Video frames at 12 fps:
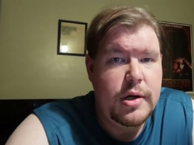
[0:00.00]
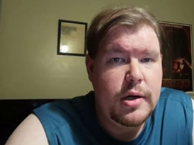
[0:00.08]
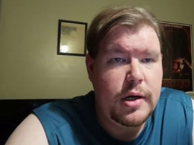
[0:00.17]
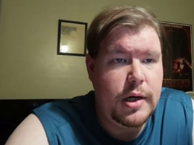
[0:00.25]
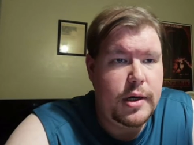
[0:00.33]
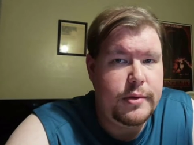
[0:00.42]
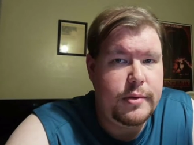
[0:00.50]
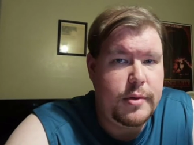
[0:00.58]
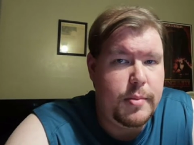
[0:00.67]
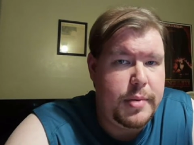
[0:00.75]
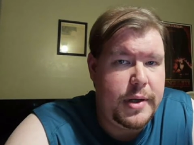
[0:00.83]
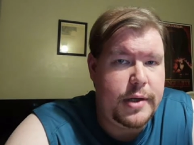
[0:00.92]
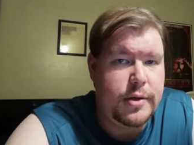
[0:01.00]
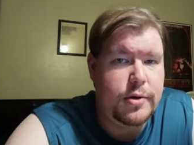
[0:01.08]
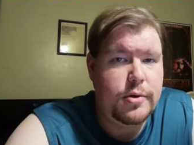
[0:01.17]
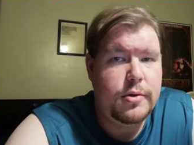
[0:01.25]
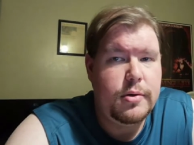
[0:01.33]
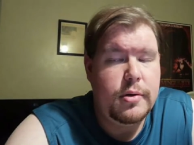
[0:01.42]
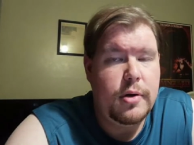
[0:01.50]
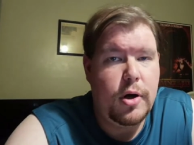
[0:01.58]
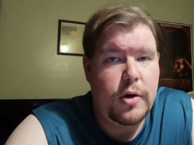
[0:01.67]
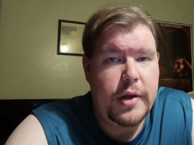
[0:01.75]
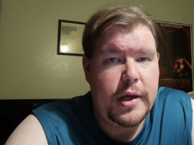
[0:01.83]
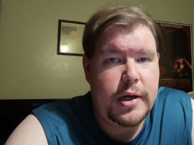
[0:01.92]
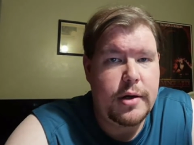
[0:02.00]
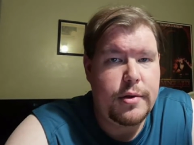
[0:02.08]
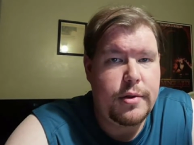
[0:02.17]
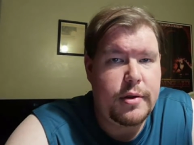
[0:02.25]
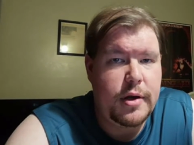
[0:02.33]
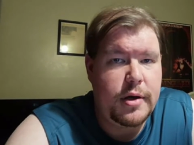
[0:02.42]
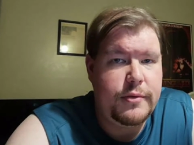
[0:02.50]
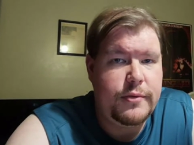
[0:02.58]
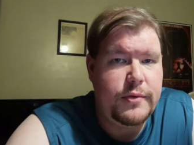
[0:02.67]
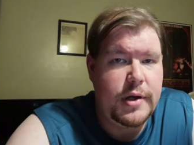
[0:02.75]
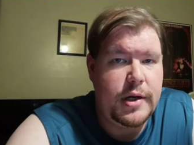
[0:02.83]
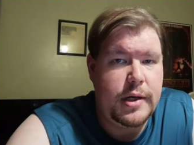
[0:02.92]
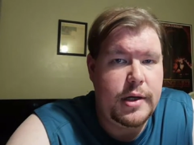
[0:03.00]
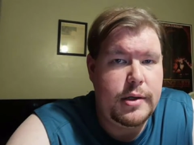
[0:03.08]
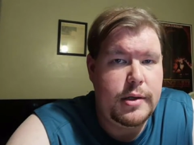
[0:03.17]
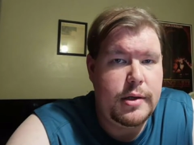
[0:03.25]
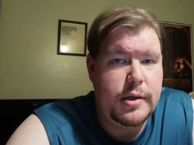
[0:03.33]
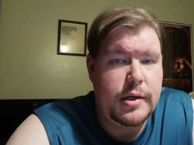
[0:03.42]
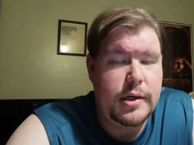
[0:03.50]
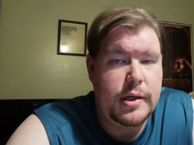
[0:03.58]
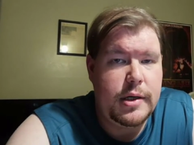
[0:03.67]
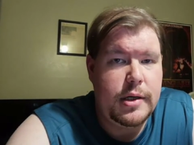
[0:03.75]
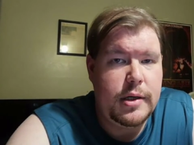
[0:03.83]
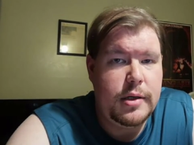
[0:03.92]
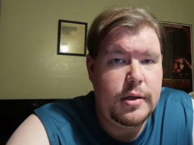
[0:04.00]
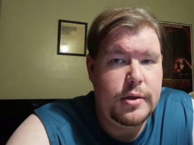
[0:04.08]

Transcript: uh, the banner, all that kind of stuff, and uh,